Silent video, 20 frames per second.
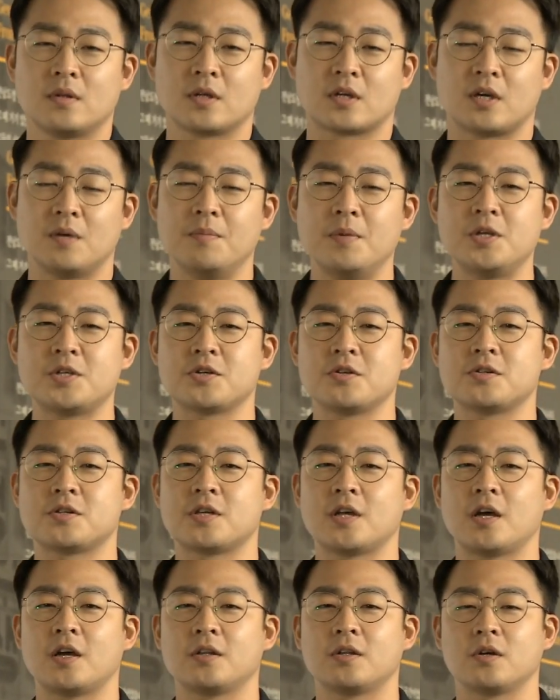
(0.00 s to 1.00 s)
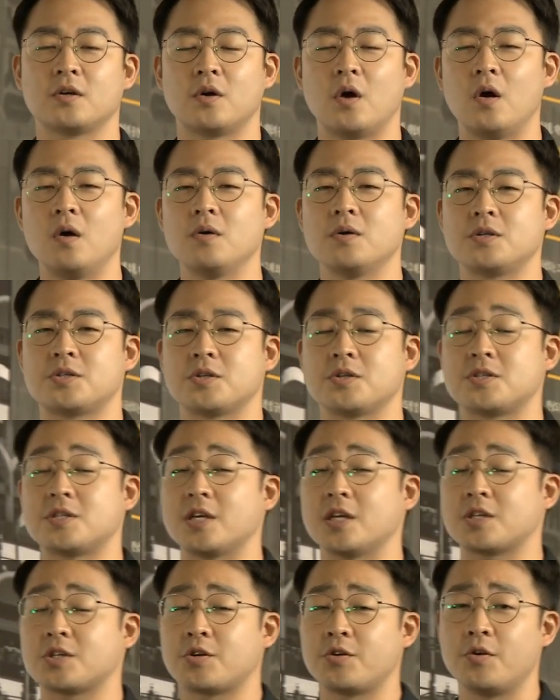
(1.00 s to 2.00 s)
The commission said the goal is to
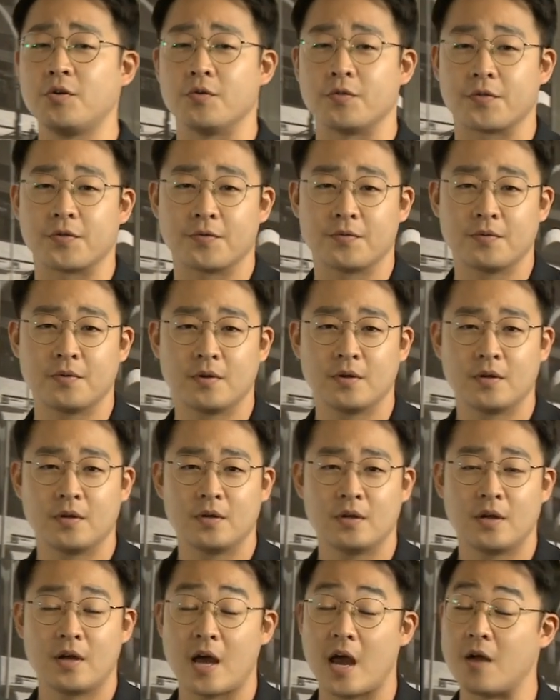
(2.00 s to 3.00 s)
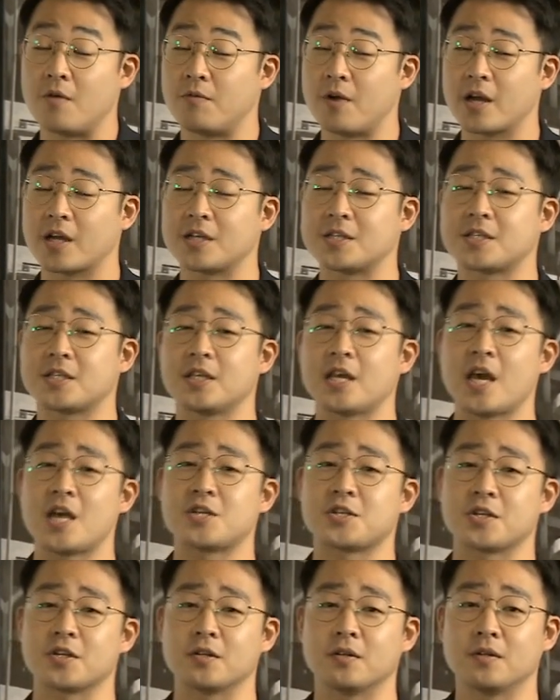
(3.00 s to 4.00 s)
seek truth and
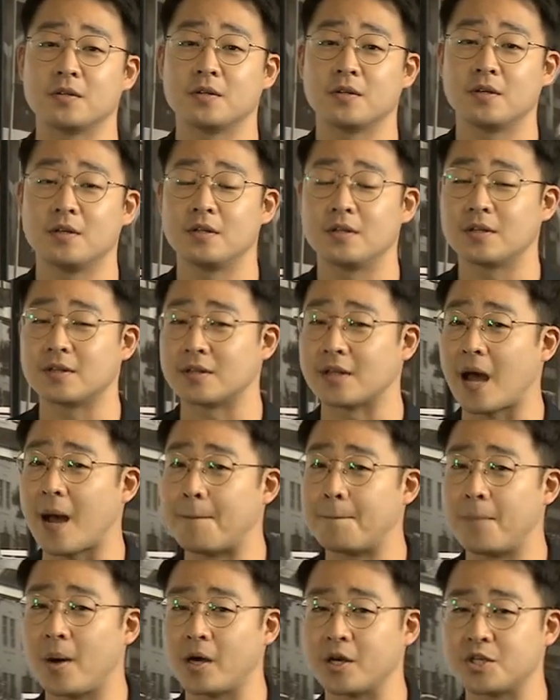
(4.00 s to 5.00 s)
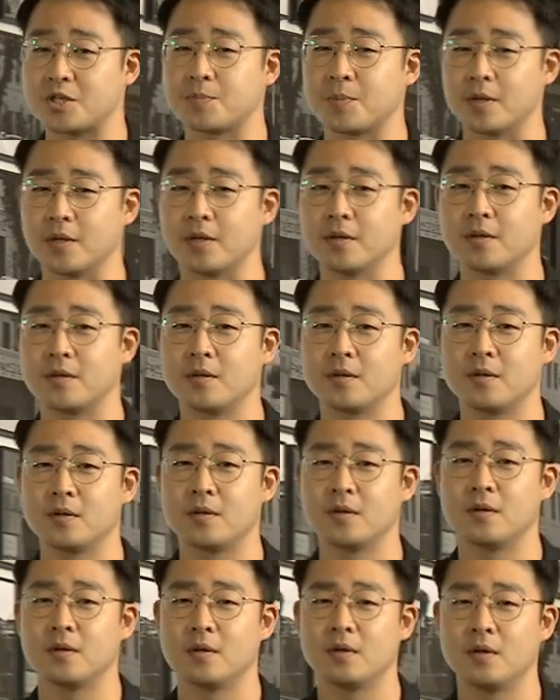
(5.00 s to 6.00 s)
reconciliation, not punishment.
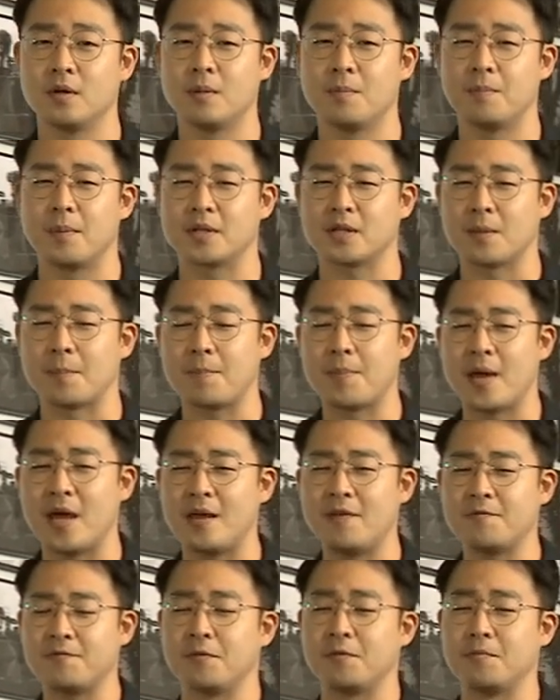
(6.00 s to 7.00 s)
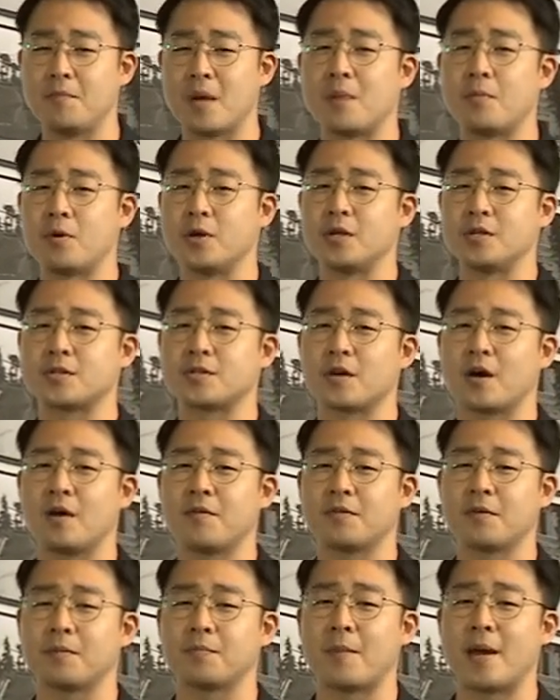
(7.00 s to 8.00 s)
But the painful memories
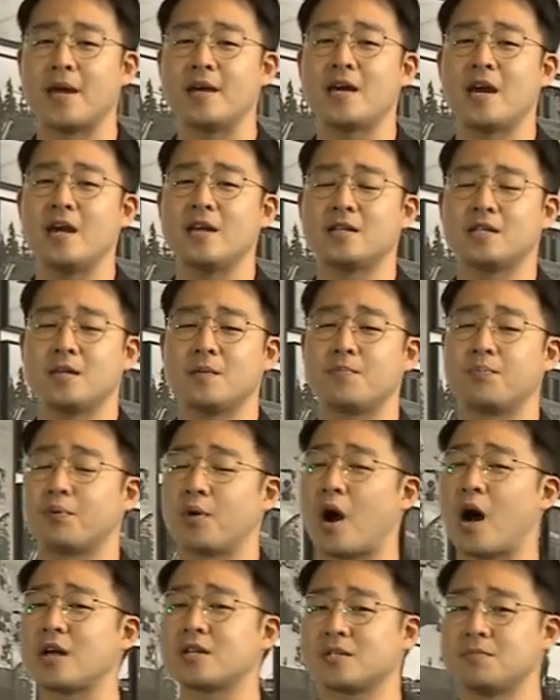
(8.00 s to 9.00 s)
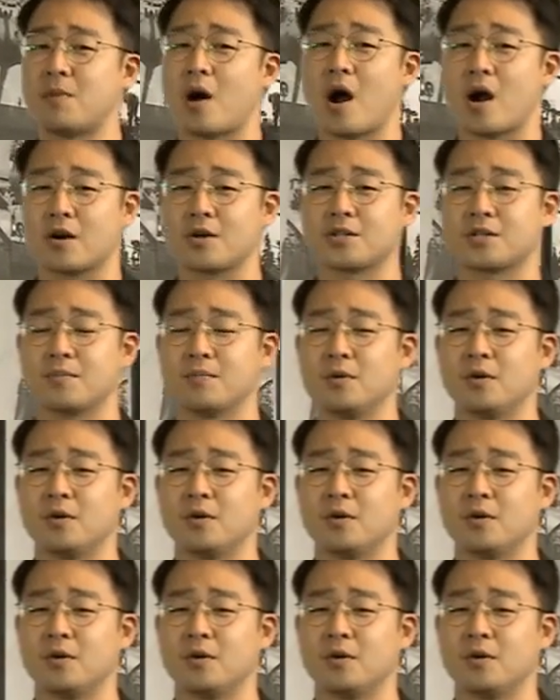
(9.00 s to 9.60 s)
of the May 18th pro-democracy